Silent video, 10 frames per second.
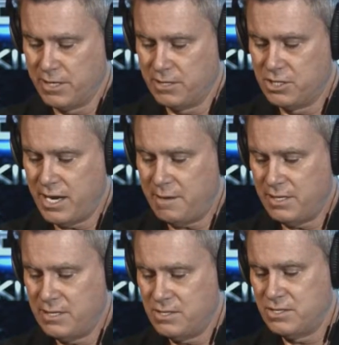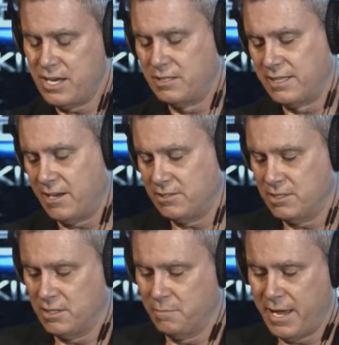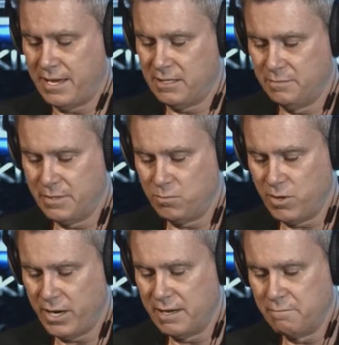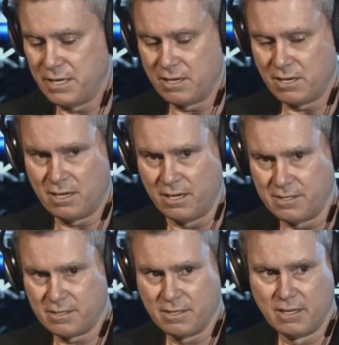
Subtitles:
The Japanese sailed out to the Battle of Midway because